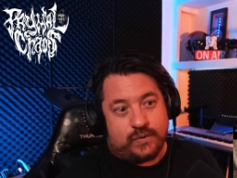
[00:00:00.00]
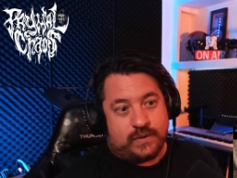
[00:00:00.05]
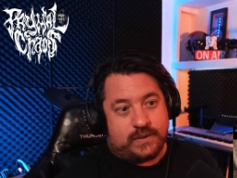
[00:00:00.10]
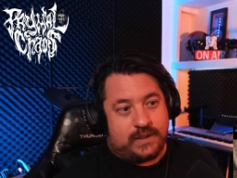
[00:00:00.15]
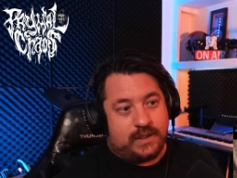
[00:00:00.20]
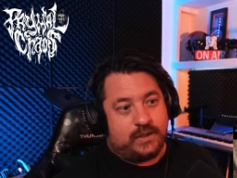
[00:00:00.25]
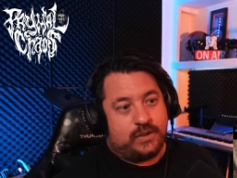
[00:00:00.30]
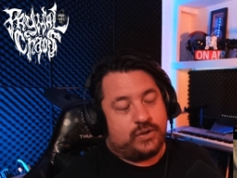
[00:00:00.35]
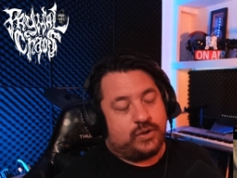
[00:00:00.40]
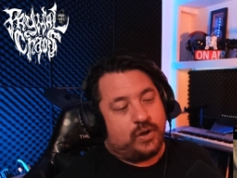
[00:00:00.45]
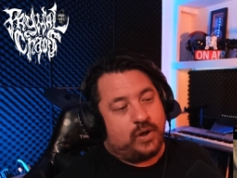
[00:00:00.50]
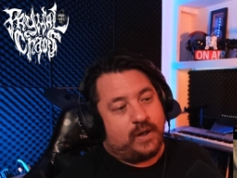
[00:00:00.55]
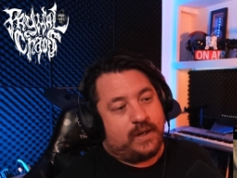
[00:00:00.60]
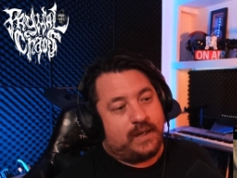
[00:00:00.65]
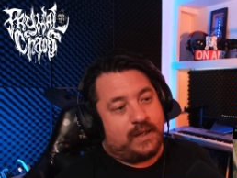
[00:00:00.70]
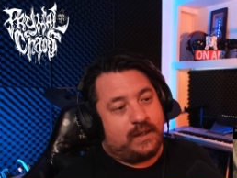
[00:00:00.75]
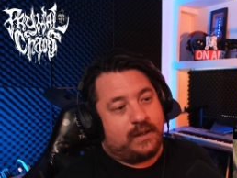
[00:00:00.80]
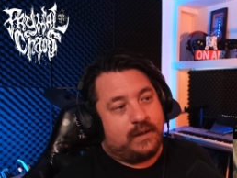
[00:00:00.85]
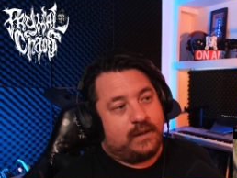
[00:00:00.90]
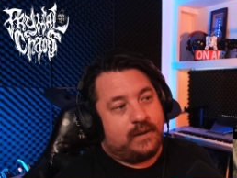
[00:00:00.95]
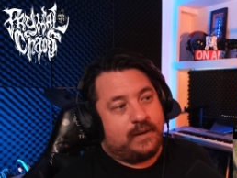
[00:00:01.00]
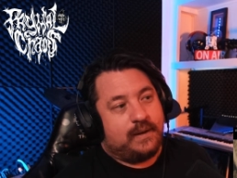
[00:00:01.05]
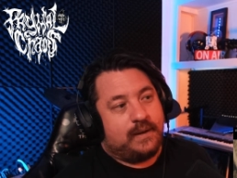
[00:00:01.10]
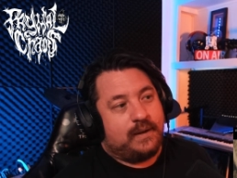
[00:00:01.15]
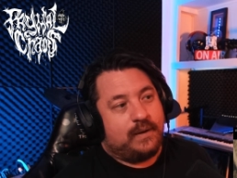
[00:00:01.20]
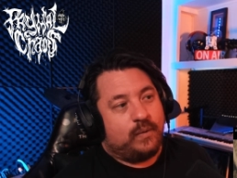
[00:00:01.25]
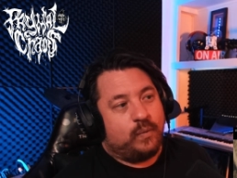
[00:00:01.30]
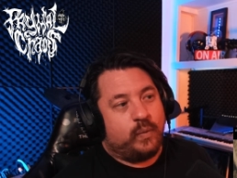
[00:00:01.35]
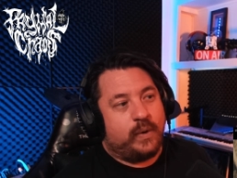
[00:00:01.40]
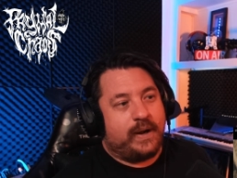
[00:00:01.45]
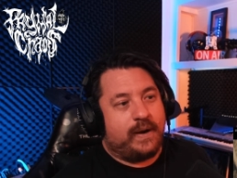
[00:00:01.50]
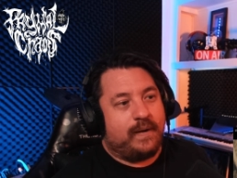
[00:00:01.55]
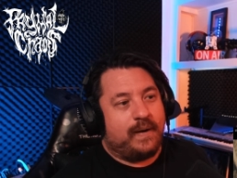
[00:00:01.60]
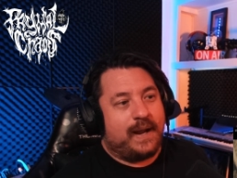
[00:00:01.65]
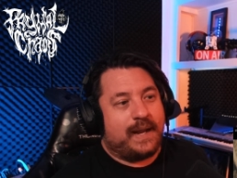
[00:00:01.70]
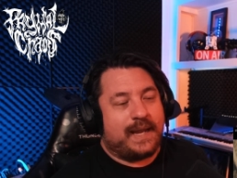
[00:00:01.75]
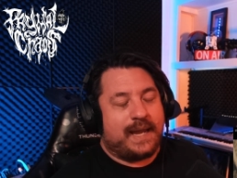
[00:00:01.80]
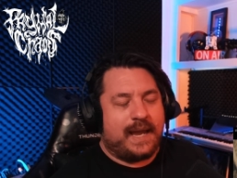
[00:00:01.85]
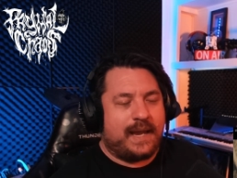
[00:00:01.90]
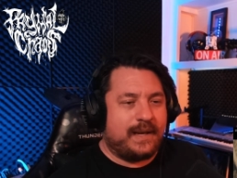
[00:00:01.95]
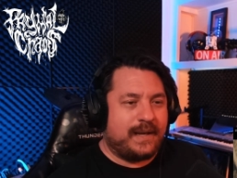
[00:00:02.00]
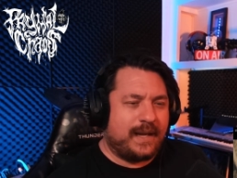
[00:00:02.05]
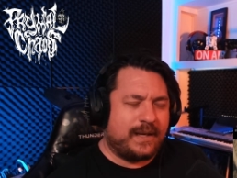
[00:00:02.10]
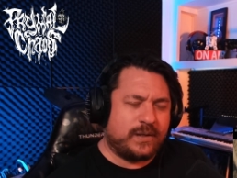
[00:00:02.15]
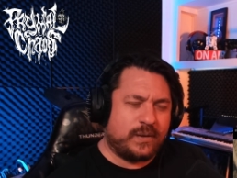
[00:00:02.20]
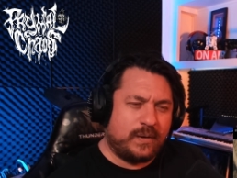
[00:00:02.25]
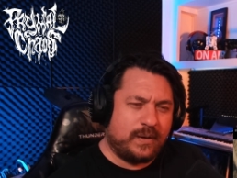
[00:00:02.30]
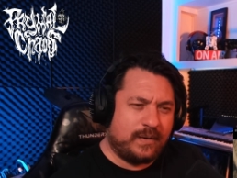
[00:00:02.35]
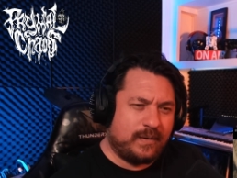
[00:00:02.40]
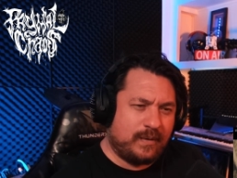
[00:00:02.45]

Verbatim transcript: interesting journey where again they sort